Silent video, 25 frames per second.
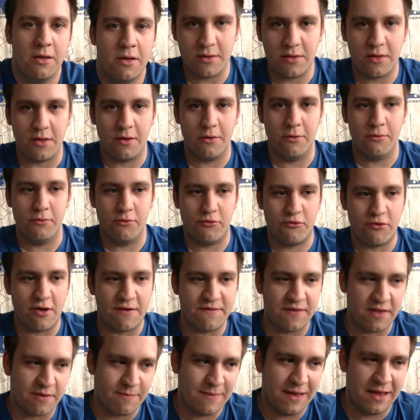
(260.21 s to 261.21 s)
So
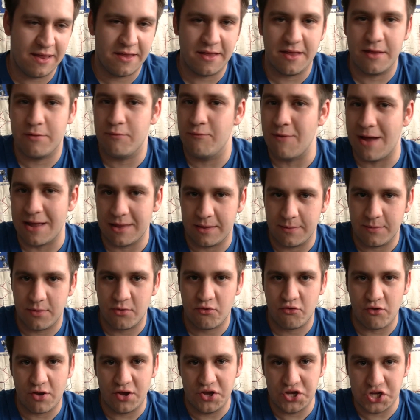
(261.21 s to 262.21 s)
Travis meets this random
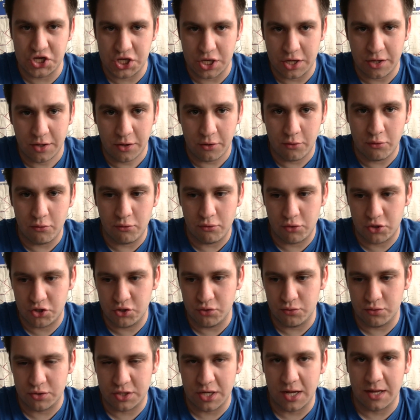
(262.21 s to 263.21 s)
stranger called
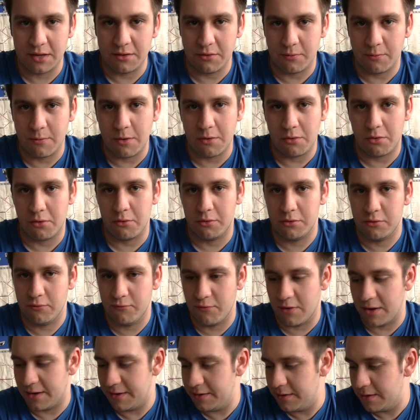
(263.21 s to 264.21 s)
George Hunt whilst on the
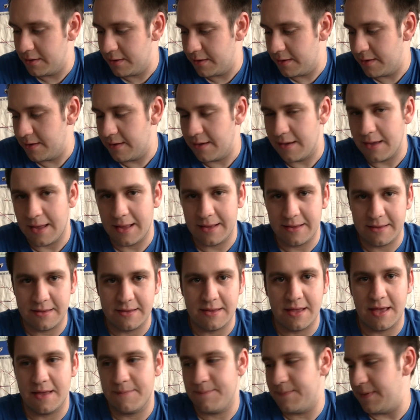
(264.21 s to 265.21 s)
run, and
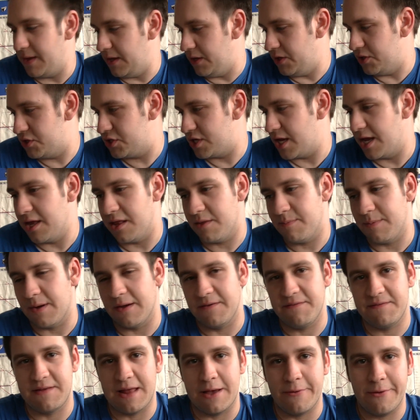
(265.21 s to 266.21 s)
they're being chased
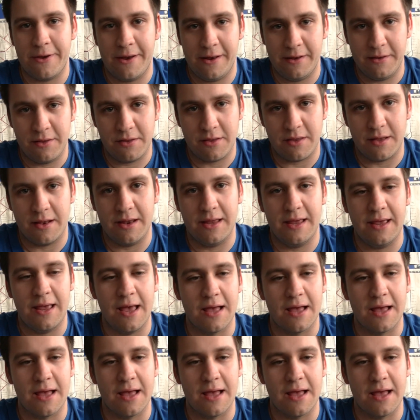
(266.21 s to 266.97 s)
by flower aliens, and